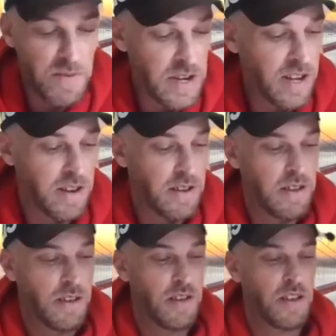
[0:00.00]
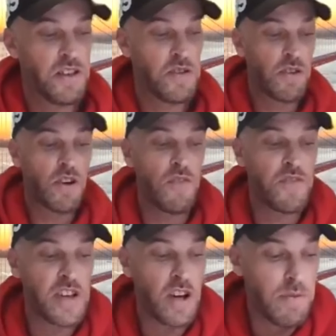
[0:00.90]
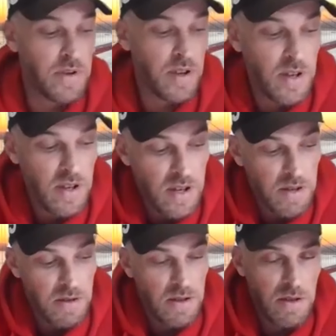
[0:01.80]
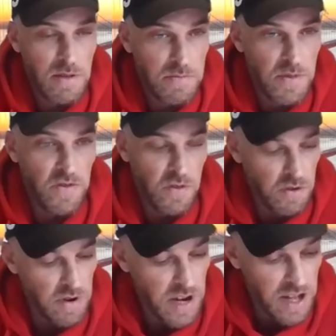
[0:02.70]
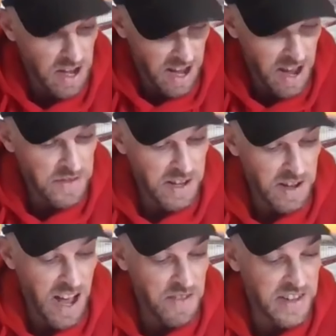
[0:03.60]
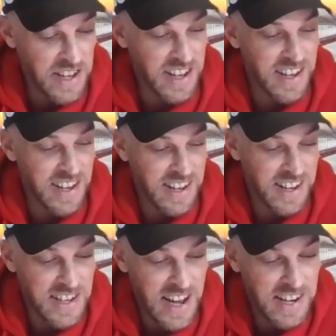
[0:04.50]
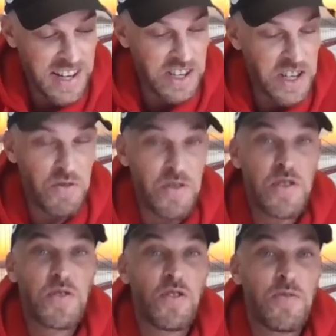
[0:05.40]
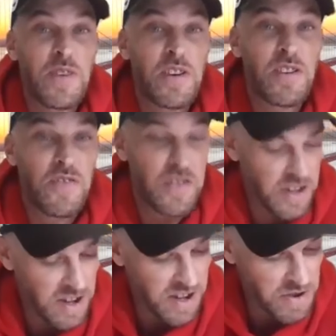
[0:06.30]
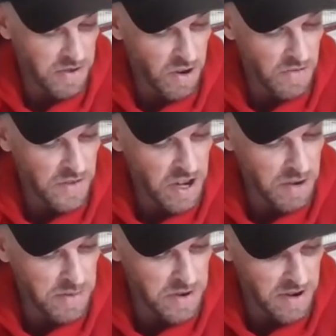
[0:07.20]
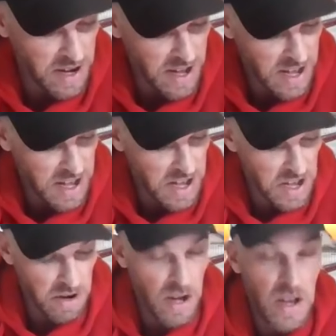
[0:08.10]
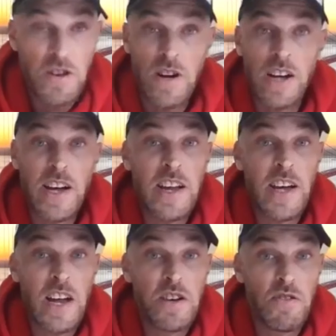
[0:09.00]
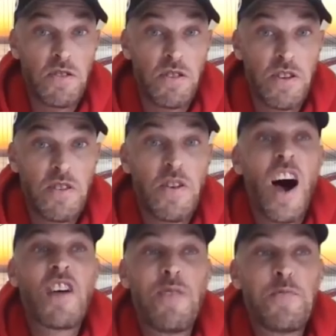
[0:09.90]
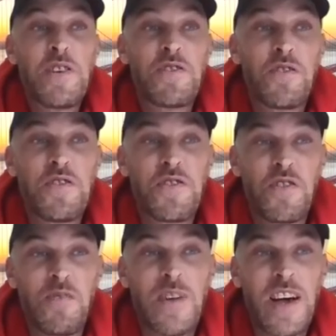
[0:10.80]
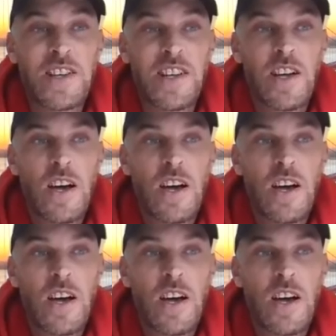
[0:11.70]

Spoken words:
mean, you're covering up before. I have the exact things that you told me on our first call. You're covering up. You're not getting any younger. I remember you told me actually